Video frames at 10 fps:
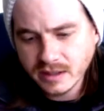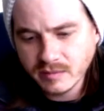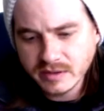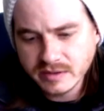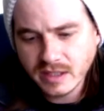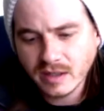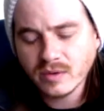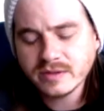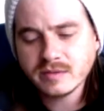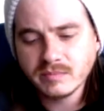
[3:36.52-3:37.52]
image. I
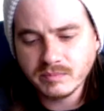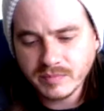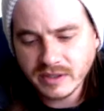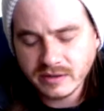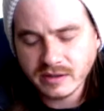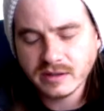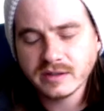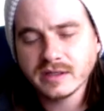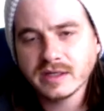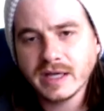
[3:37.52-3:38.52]
want to be there.
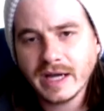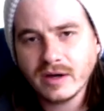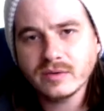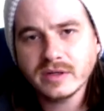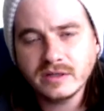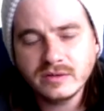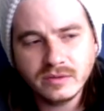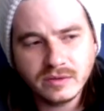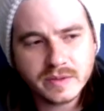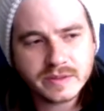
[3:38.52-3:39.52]
And how can you
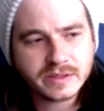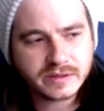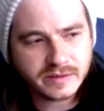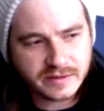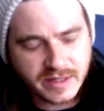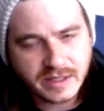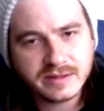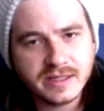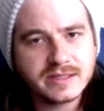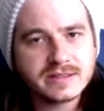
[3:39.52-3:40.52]
use the
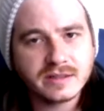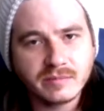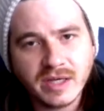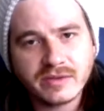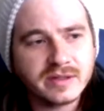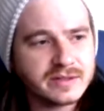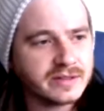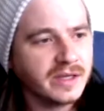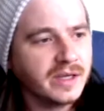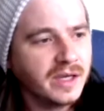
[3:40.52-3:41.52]
techniques, the
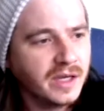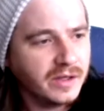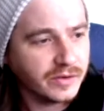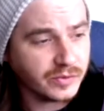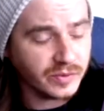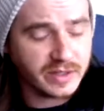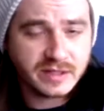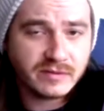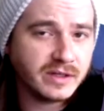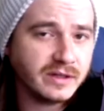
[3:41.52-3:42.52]
methods, the
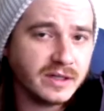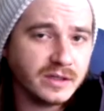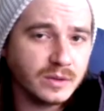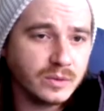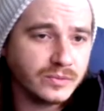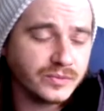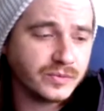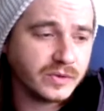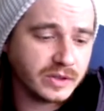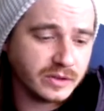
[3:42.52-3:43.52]
creativity that you
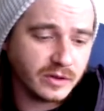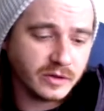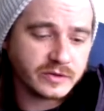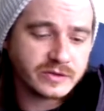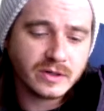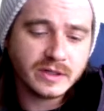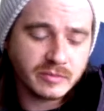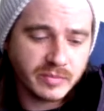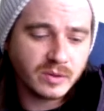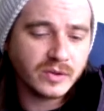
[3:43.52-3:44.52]
are starting
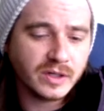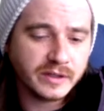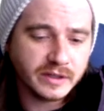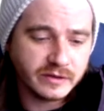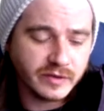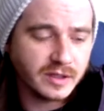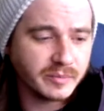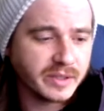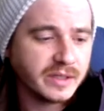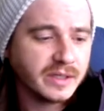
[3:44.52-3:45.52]
to build on and
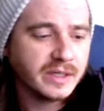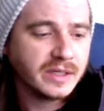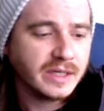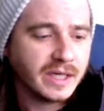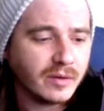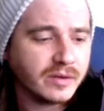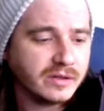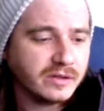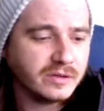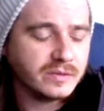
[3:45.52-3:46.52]
develop? How can
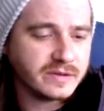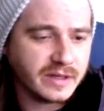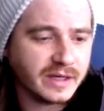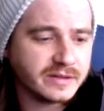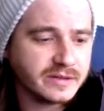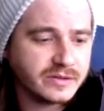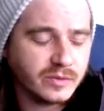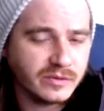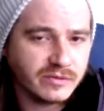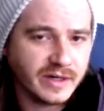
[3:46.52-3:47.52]
you use that
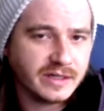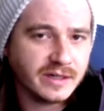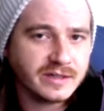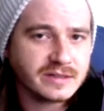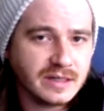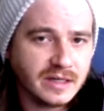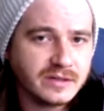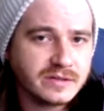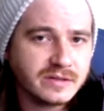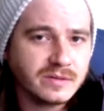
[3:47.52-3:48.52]
to invite us
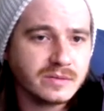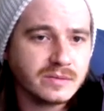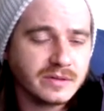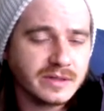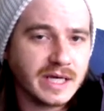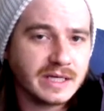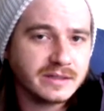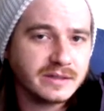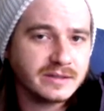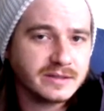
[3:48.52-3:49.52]
into that
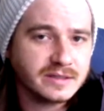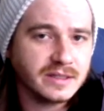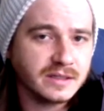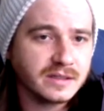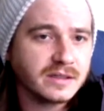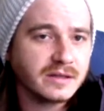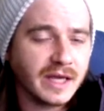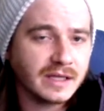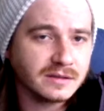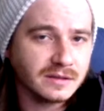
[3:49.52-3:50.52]
scene,
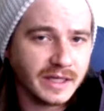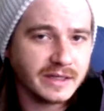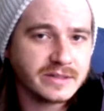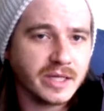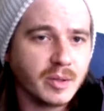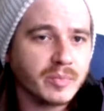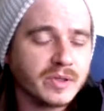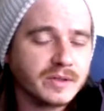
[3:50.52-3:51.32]
that landscape?